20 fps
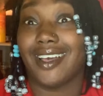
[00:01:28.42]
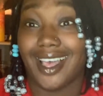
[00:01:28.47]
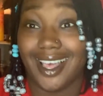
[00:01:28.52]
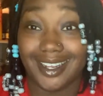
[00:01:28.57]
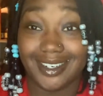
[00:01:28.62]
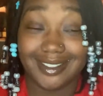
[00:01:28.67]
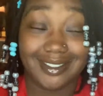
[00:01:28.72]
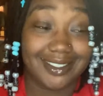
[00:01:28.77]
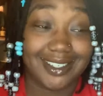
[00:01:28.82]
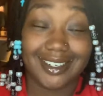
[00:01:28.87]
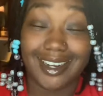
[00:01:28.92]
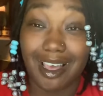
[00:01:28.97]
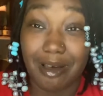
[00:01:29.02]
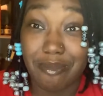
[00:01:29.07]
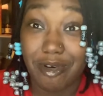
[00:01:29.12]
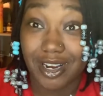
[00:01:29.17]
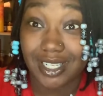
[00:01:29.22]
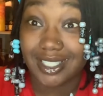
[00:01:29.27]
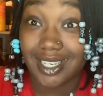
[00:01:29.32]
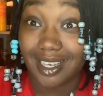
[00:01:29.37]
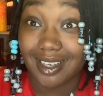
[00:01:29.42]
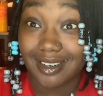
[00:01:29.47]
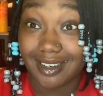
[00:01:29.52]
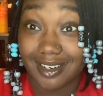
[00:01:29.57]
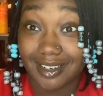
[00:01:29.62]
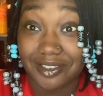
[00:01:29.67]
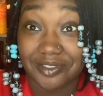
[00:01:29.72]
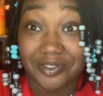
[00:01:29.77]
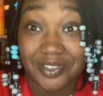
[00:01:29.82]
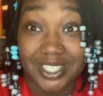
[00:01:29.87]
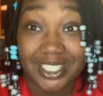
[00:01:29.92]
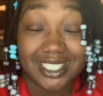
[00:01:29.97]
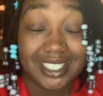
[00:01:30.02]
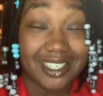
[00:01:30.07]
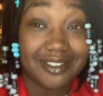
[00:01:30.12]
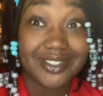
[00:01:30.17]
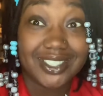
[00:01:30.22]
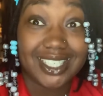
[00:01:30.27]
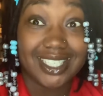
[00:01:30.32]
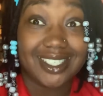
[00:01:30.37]
did not partake in the
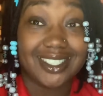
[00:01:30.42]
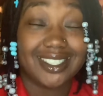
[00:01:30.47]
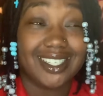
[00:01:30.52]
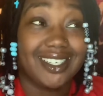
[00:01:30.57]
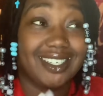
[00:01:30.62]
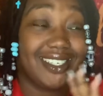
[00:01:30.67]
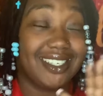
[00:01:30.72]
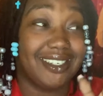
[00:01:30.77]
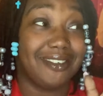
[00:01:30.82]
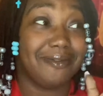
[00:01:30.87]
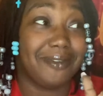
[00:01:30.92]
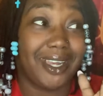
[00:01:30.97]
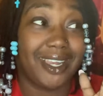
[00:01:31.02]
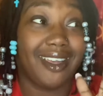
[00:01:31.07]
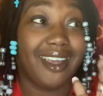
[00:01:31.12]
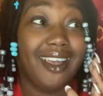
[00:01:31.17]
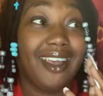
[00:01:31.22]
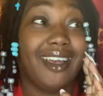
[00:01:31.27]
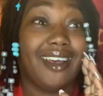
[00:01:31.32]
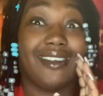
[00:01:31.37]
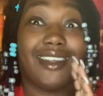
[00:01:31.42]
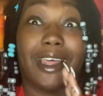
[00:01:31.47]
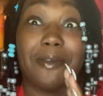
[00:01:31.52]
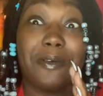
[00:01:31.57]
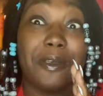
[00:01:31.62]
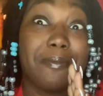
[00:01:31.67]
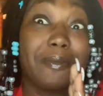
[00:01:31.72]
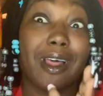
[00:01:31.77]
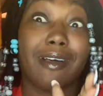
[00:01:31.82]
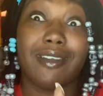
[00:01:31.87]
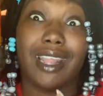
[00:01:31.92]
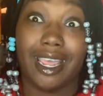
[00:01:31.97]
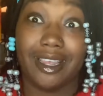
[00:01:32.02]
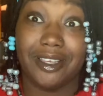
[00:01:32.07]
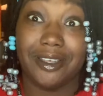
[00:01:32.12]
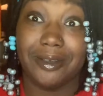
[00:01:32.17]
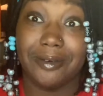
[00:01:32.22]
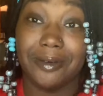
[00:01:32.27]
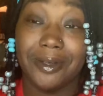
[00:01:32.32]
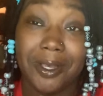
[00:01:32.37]
festivities. Anyway, a lot of people don't
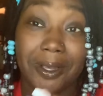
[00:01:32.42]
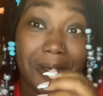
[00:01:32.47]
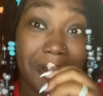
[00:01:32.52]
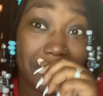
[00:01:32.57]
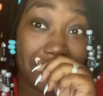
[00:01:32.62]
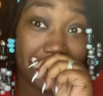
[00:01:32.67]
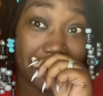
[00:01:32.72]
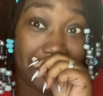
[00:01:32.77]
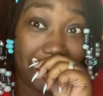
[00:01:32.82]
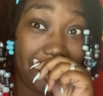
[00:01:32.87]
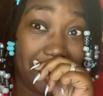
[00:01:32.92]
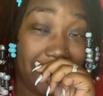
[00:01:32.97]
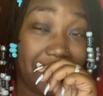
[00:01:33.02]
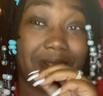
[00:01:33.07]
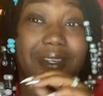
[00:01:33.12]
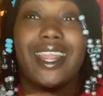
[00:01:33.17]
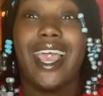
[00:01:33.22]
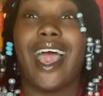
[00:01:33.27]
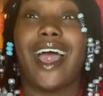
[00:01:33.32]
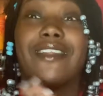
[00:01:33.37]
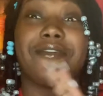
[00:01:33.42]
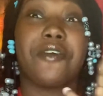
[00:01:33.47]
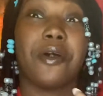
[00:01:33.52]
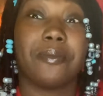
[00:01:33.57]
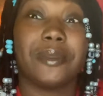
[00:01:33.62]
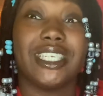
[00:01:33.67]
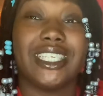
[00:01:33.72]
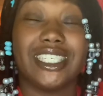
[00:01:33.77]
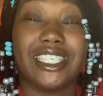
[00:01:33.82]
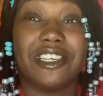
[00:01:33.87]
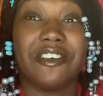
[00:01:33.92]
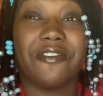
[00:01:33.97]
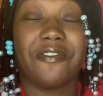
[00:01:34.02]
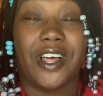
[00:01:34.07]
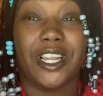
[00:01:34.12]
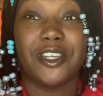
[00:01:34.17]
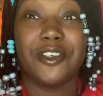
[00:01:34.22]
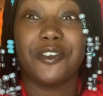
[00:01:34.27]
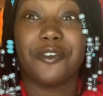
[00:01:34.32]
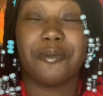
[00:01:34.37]
like you. Now, I normally didn't
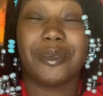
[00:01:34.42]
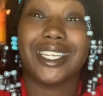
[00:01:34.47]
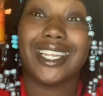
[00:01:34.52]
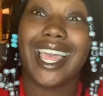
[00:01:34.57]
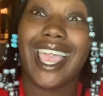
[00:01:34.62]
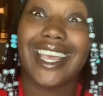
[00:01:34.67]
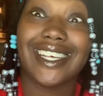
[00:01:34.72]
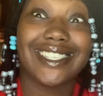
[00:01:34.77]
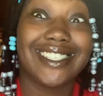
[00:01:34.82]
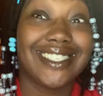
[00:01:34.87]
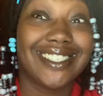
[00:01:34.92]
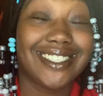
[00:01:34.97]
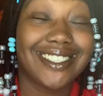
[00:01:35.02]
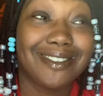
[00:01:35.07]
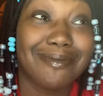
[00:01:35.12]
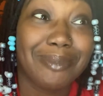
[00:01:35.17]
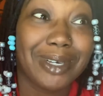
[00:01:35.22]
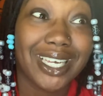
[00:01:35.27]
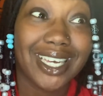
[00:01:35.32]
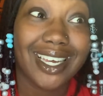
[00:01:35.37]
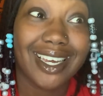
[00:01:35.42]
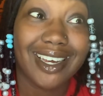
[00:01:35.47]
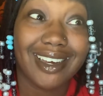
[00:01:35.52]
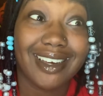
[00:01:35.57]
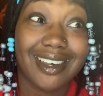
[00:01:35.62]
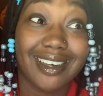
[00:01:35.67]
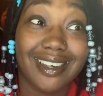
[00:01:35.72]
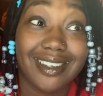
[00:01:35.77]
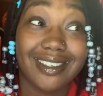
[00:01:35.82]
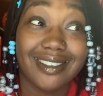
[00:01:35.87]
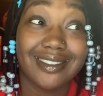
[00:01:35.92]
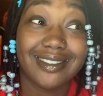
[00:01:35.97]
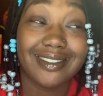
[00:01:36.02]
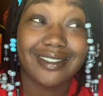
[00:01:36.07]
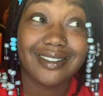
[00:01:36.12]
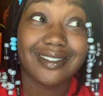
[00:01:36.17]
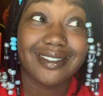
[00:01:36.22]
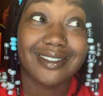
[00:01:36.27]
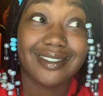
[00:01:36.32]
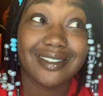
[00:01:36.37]
follow you, but the
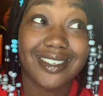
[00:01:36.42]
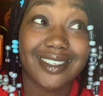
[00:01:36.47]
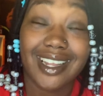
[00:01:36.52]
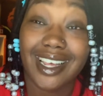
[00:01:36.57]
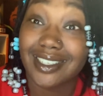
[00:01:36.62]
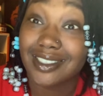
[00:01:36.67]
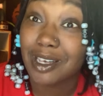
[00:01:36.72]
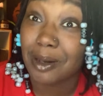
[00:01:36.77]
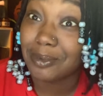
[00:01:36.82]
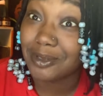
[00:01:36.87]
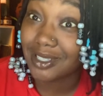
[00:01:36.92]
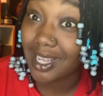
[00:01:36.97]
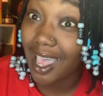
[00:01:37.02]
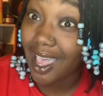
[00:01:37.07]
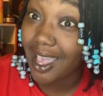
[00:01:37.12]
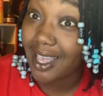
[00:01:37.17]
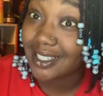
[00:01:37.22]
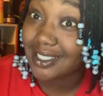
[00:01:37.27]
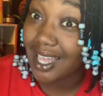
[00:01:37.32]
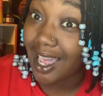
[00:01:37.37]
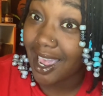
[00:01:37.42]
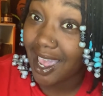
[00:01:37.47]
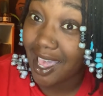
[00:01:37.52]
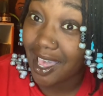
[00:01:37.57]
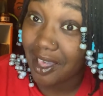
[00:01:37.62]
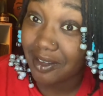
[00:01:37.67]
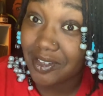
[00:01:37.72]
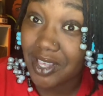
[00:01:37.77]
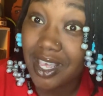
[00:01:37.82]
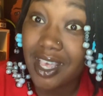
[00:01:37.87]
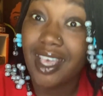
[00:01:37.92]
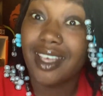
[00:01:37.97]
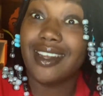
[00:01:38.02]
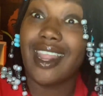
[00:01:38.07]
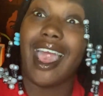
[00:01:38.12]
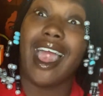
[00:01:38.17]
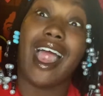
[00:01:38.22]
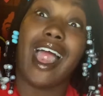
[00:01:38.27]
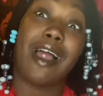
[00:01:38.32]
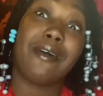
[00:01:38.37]
last couple of days I have.
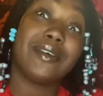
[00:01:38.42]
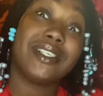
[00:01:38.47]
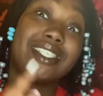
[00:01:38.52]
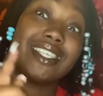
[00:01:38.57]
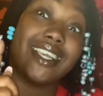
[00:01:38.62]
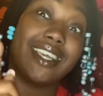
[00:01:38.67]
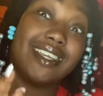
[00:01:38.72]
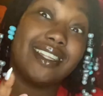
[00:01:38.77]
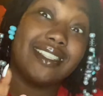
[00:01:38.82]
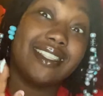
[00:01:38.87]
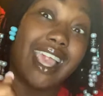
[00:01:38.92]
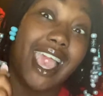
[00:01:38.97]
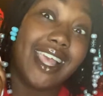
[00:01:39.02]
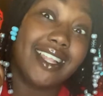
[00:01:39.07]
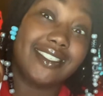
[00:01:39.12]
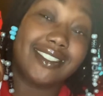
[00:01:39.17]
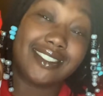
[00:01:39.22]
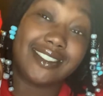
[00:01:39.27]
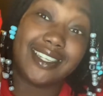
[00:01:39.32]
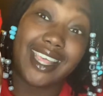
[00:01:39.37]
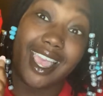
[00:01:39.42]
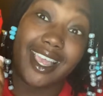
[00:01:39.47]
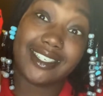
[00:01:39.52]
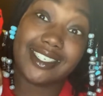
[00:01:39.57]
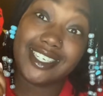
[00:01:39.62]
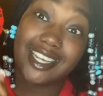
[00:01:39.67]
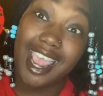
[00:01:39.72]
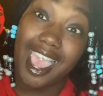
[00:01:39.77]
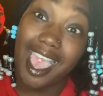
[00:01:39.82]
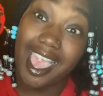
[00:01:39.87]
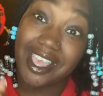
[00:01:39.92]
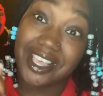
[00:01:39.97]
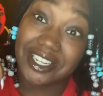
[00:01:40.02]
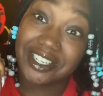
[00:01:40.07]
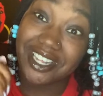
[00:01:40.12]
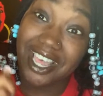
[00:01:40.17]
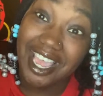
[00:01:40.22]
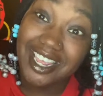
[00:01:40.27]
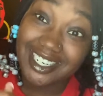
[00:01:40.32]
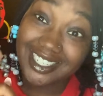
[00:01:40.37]
Now, I was in that chat in
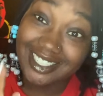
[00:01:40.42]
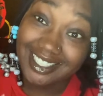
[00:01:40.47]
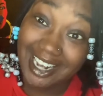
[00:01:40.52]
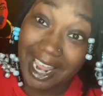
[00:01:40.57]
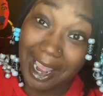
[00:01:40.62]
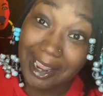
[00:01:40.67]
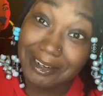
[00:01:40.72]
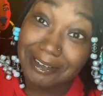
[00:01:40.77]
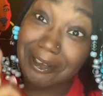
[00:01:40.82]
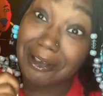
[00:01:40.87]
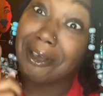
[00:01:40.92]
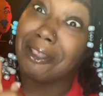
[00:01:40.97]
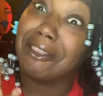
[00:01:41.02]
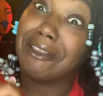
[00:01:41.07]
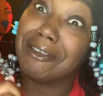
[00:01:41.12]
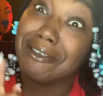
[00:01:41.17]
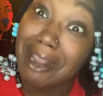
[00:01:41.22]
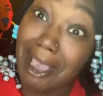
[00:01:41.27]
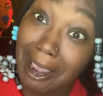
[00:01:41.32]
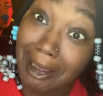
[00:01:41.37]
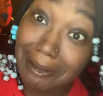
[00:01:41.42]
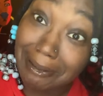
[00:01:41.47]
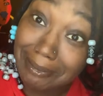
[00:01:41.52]
ladies' night the other night.